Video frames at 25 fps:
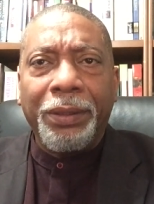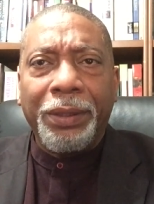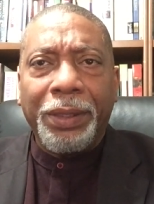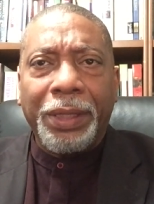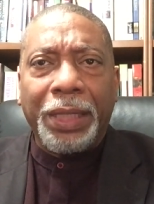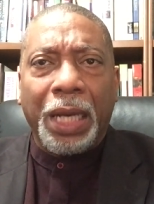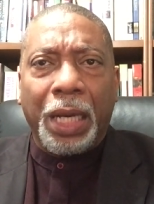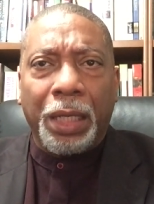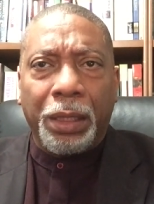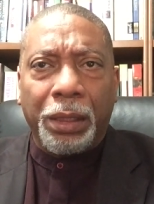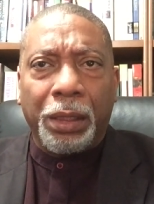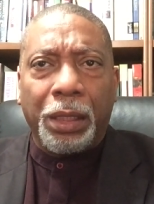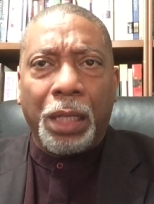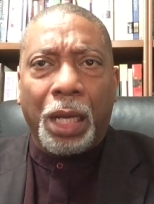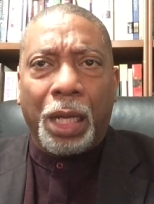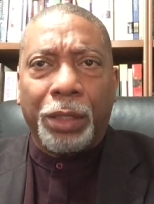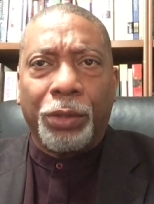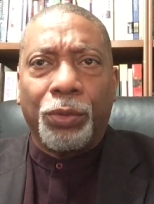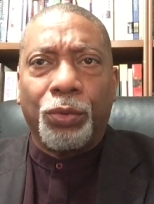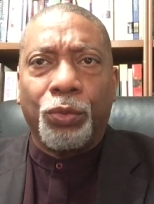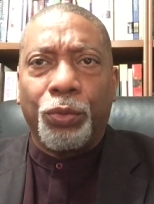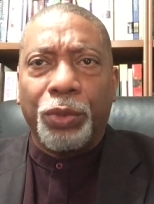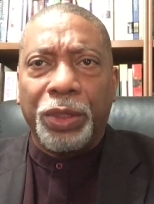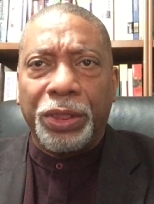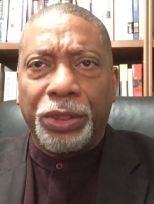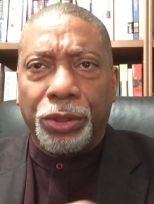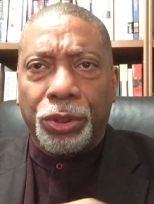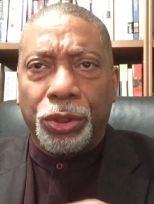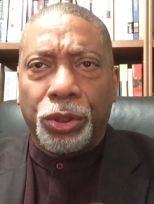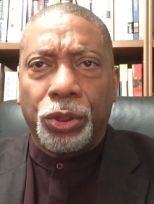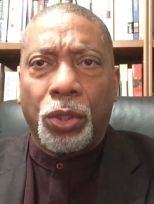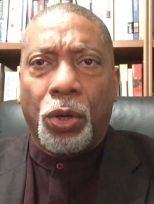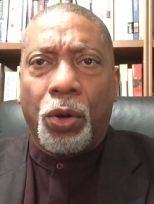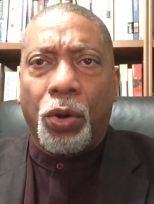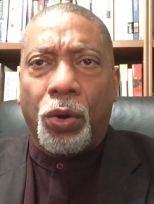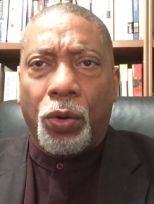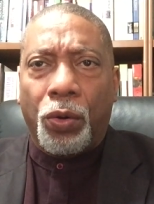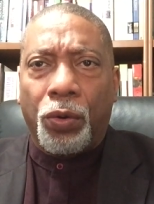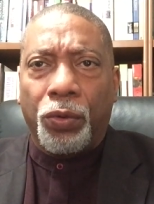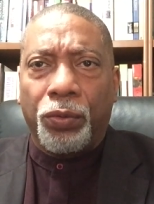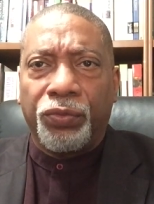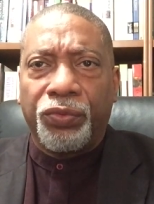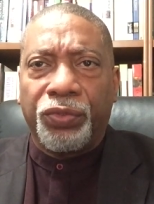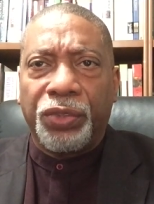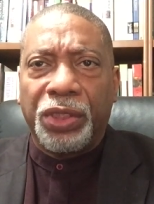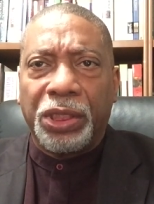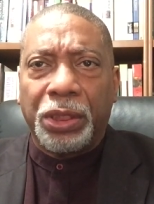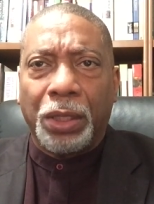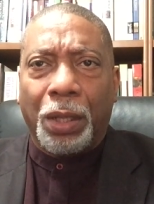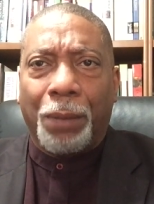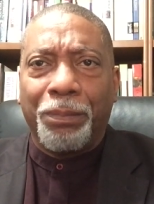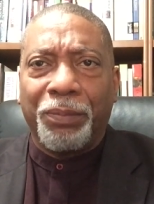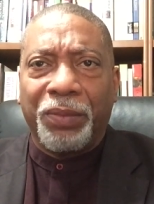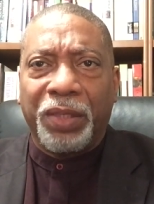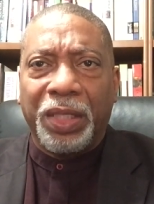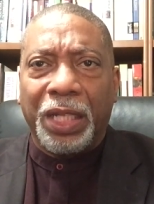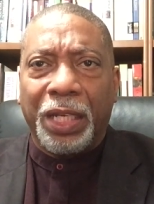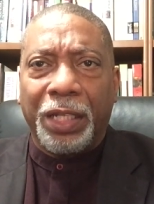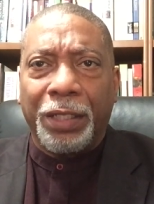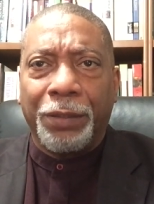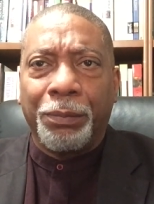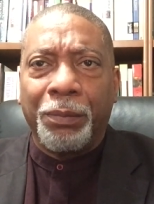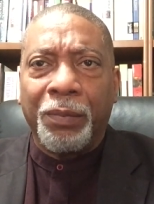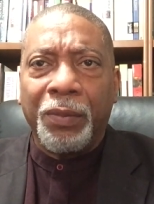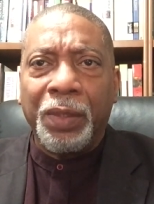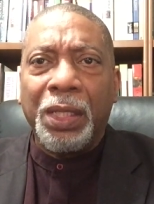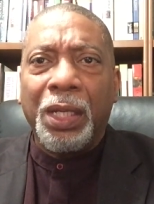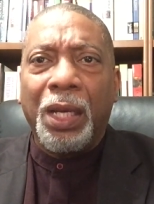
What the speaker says: cannot resolve something